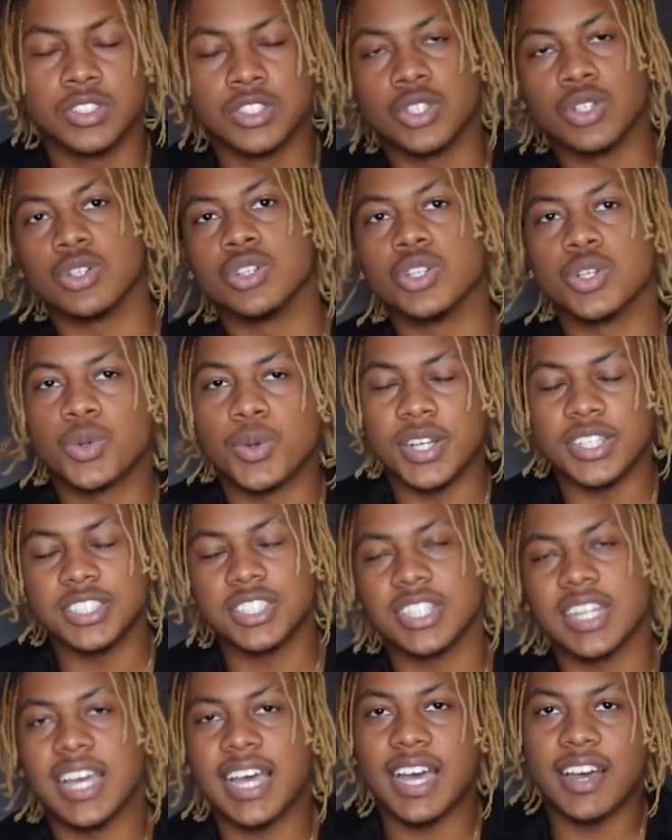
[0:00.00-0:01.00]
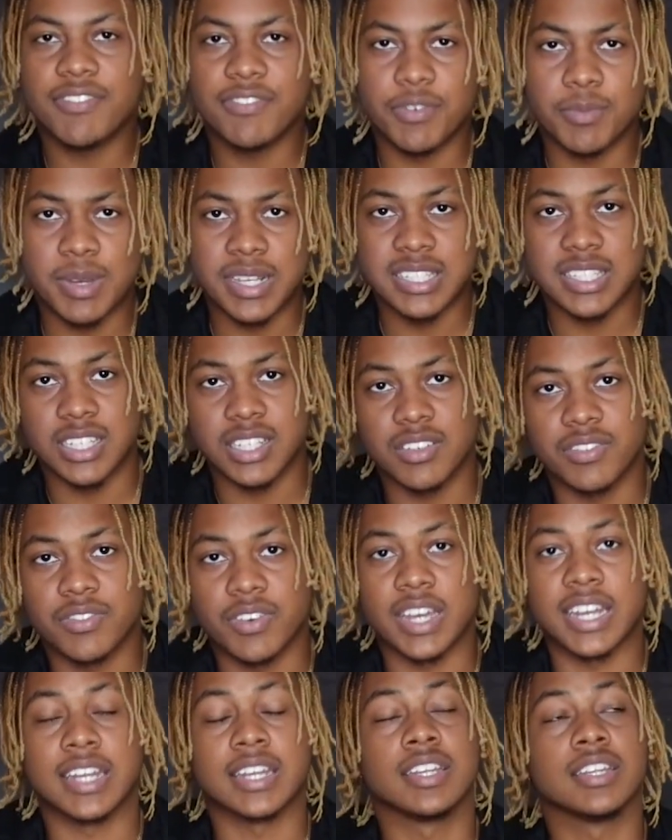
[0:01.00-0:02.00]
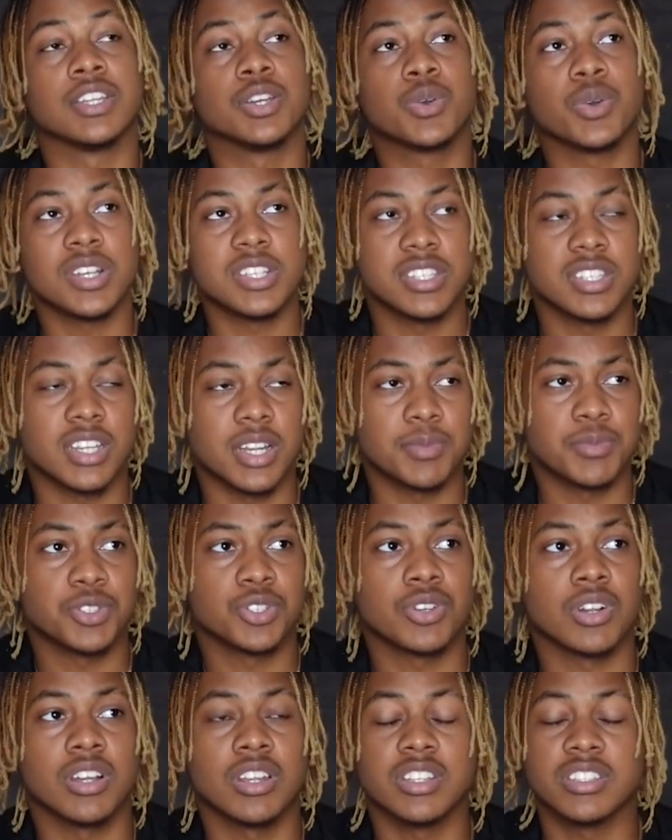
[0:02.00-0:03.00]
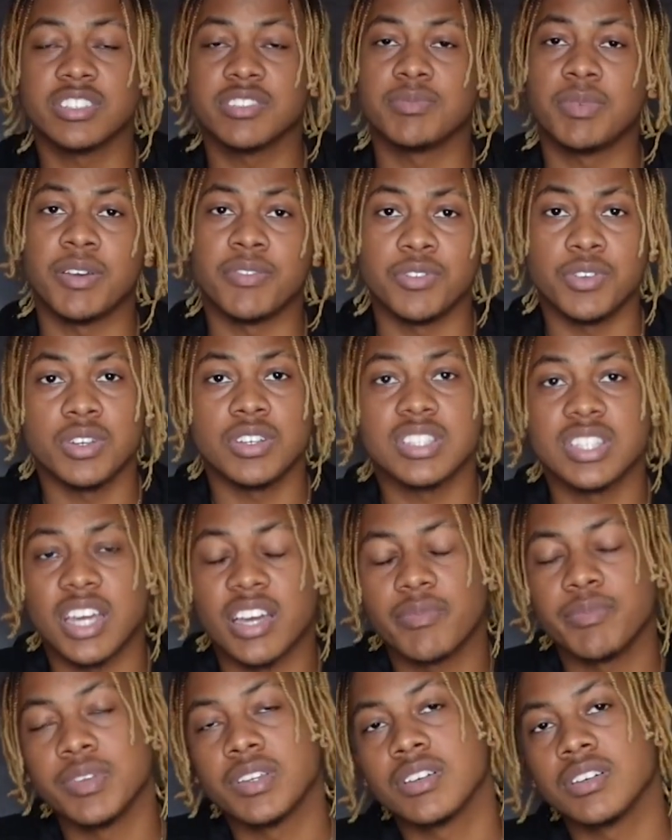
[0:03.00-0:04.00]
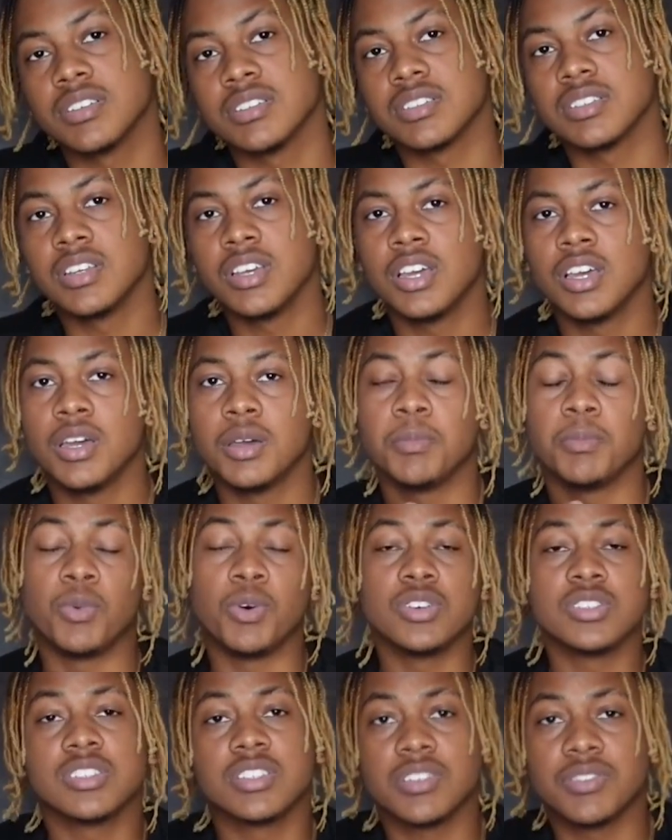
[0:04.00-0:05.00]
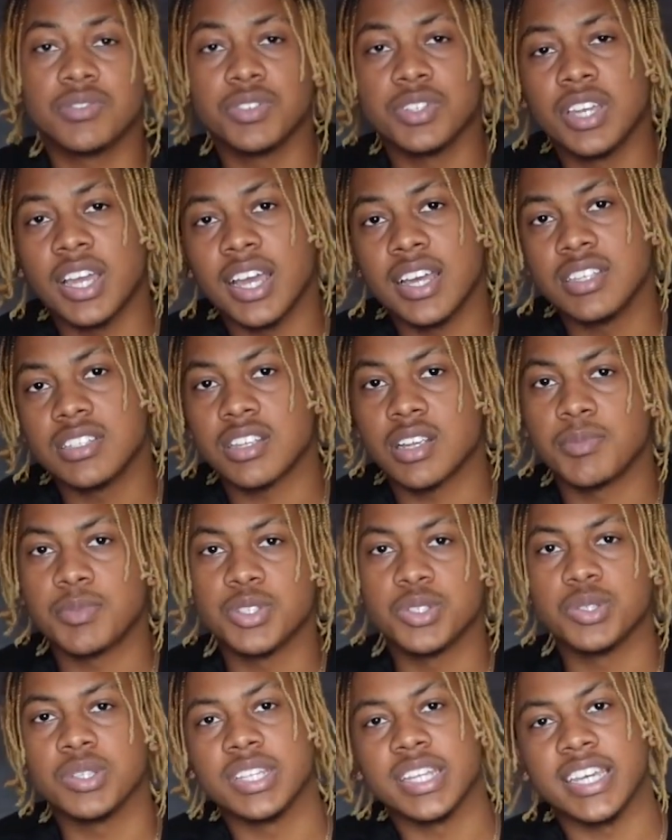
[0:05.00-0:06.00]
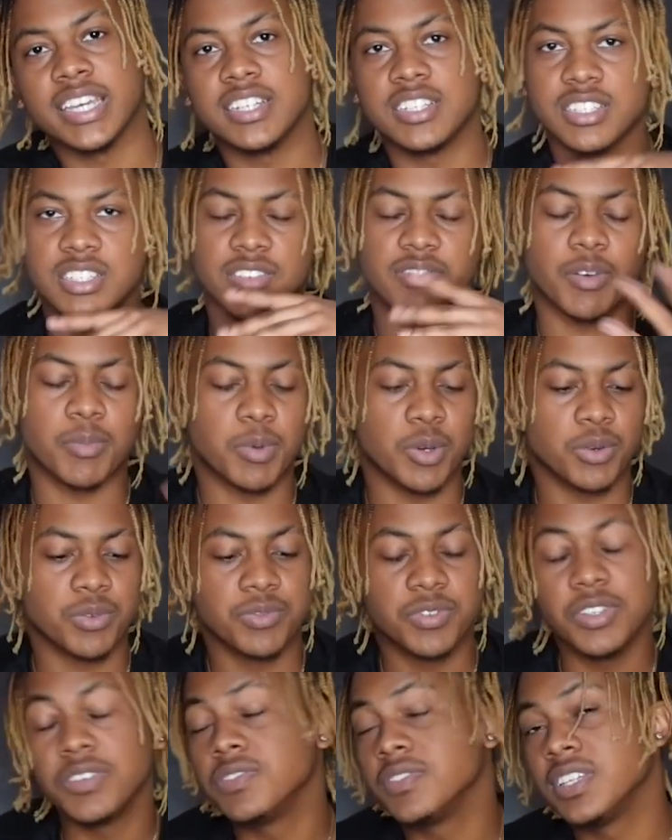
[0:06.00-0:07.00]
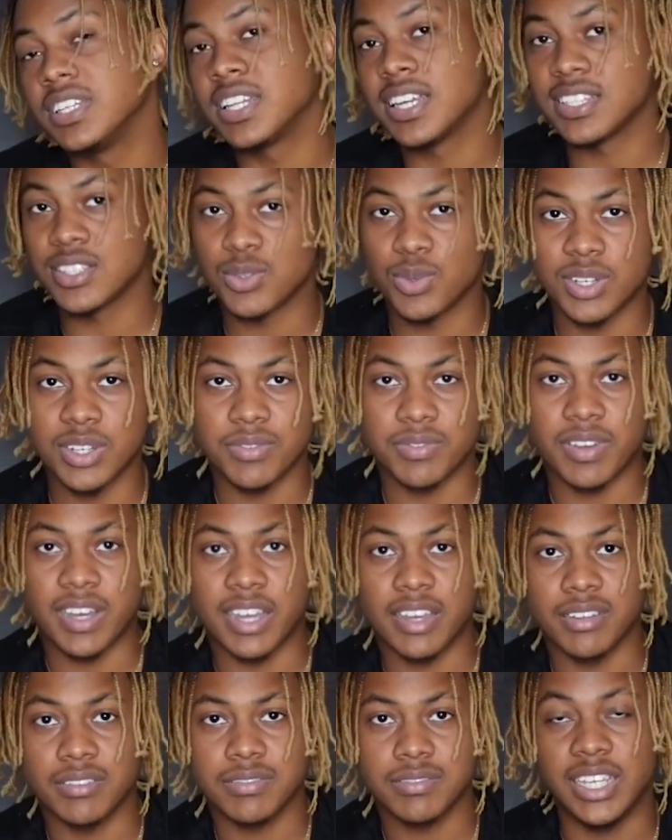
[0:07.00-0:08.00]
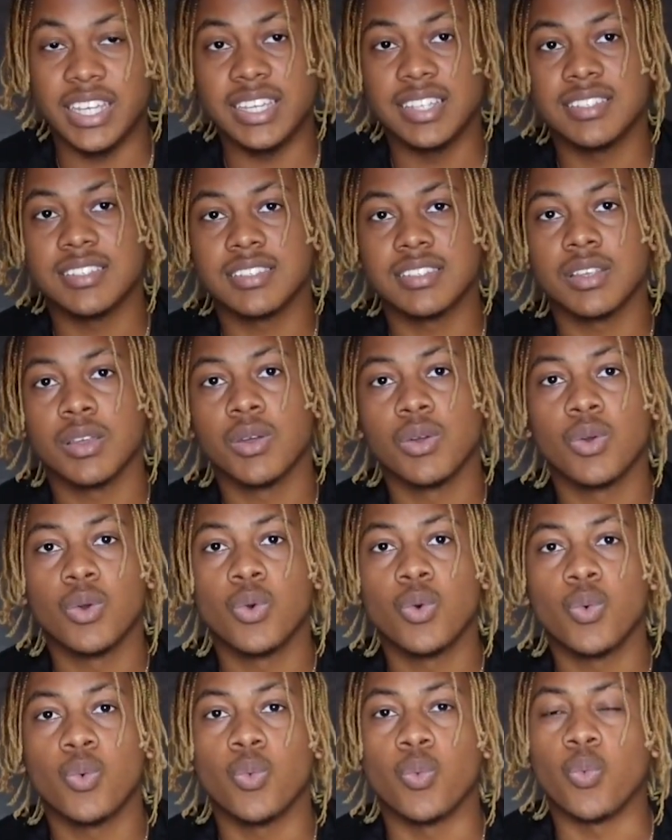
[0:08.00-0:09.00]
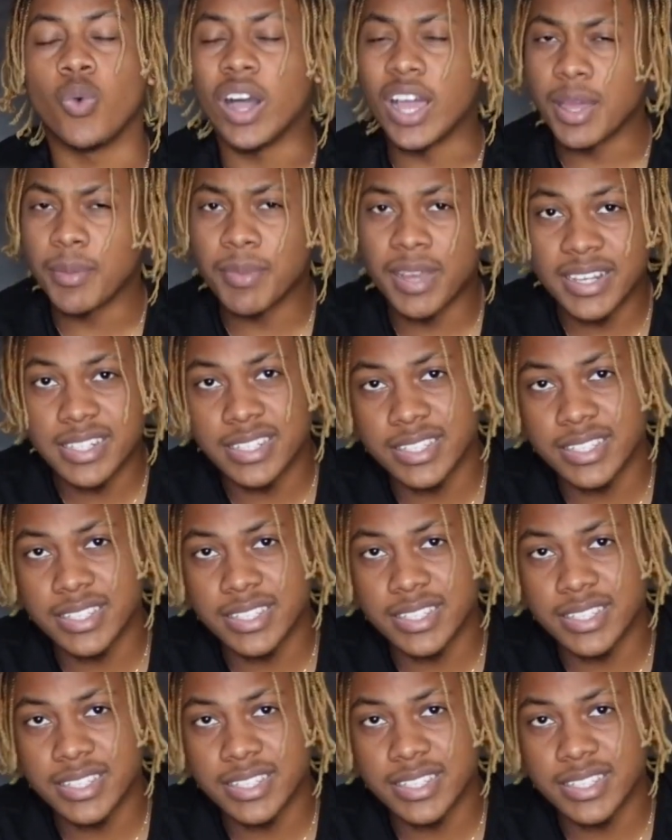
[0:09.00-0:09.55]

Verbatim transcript: So the question I have for myself and the question I'm sure a lot of my viewers have because most of you guys are between the ages of about 15 and 25 is why am I